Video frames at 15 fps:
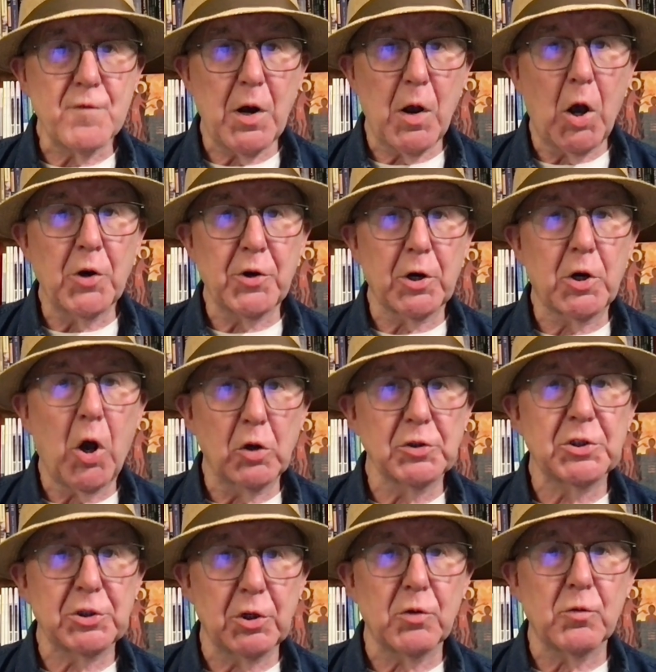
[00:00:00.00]
under
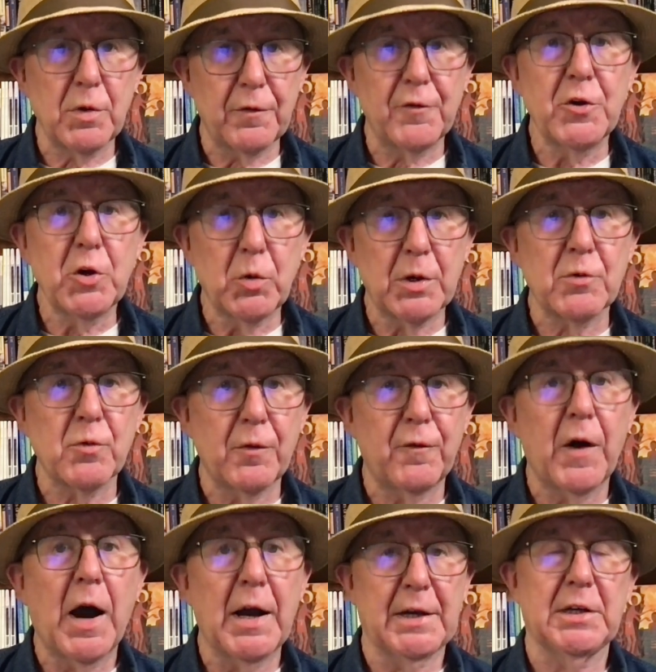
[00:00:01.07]
constant review and
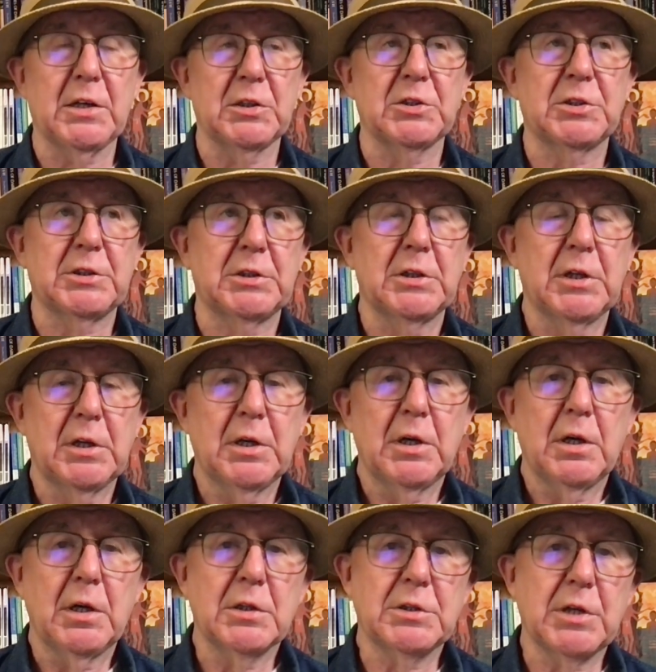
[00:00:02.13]
revised
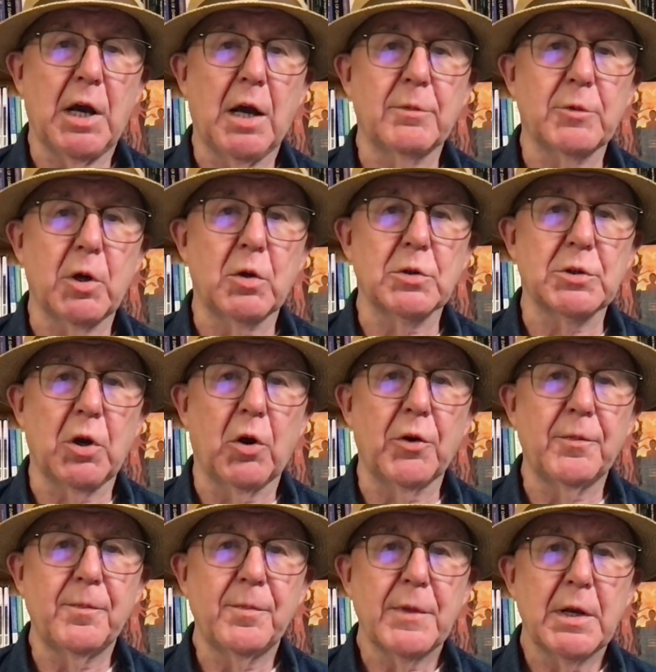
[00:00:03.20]
as time goes
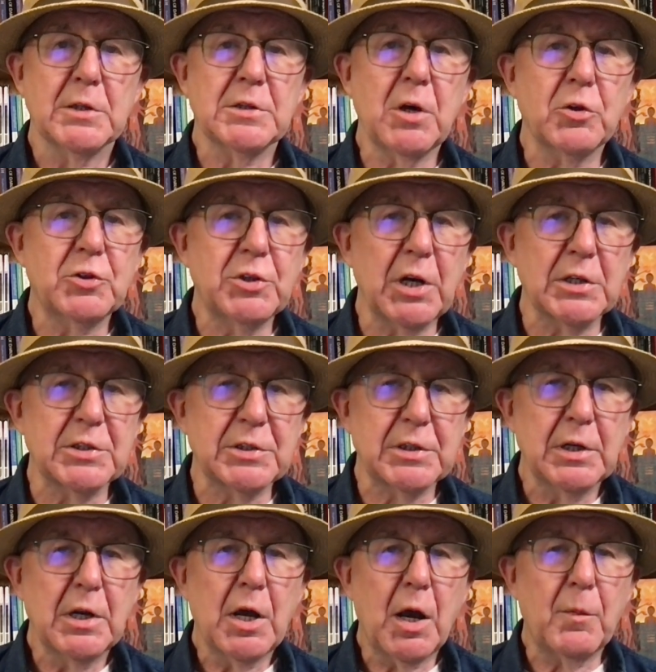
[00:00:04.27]
on. It's not just
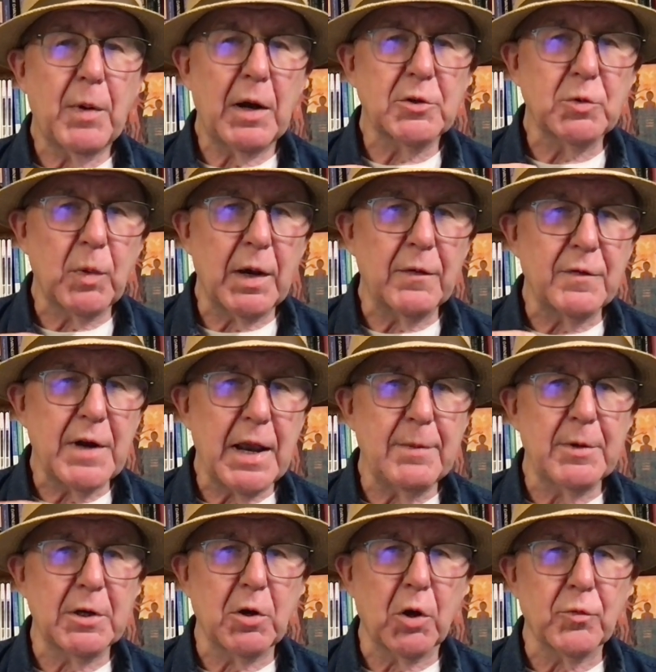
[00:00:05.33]
about a way of
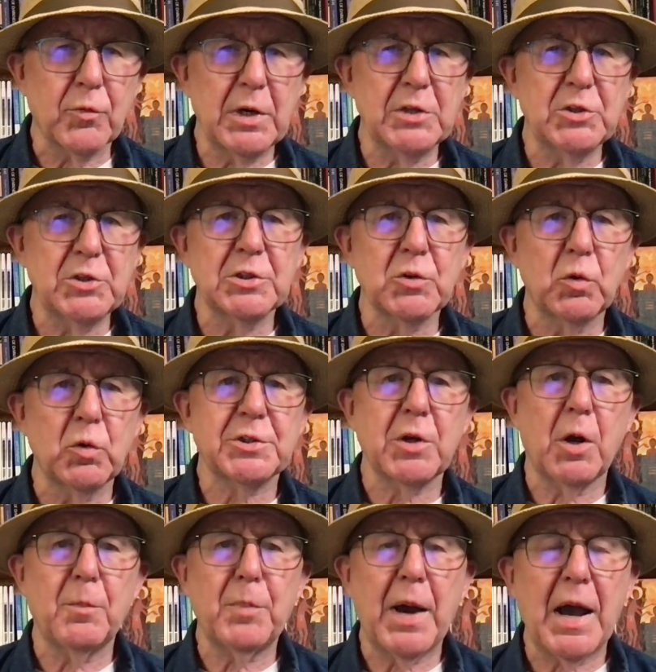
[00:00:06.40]
naming God. Religion's
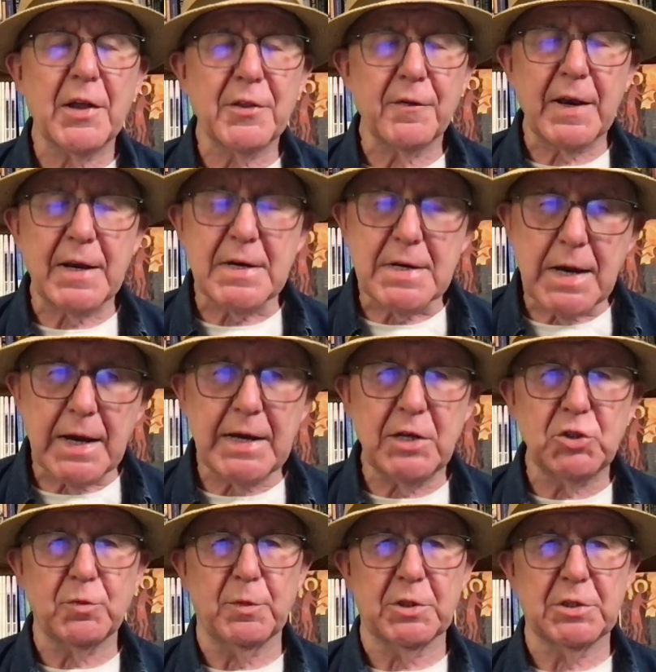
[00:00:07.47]
also a path of
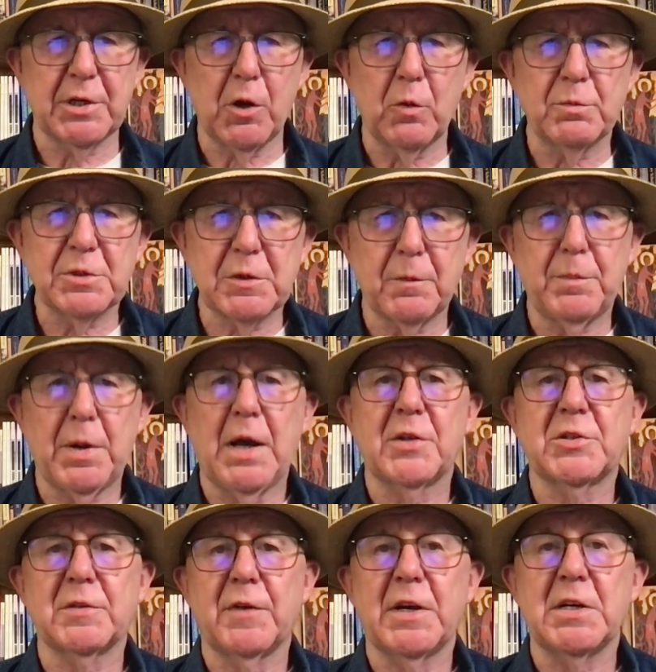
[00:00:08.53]
engagement. It opens up
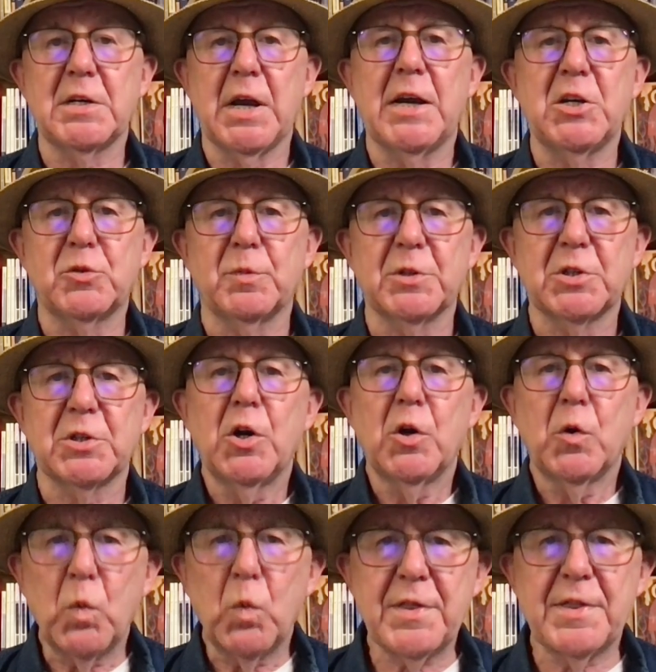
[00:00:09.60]
paths of engagement
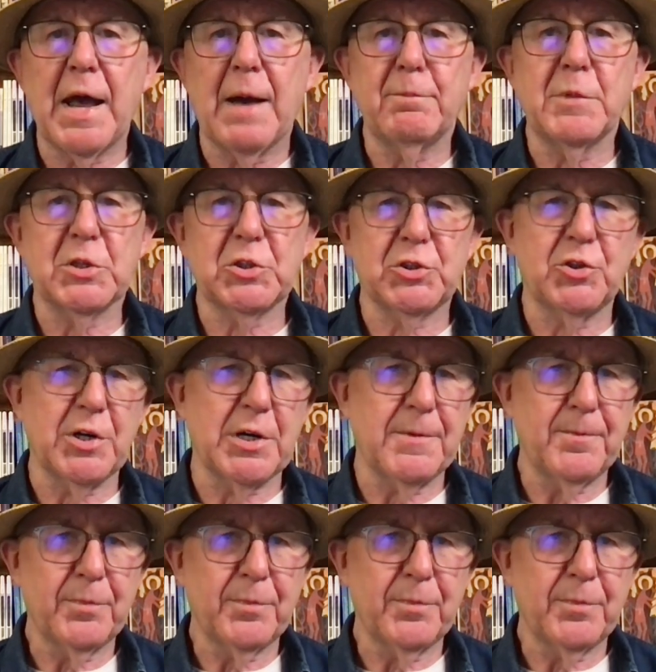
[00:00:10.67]
with that mystery.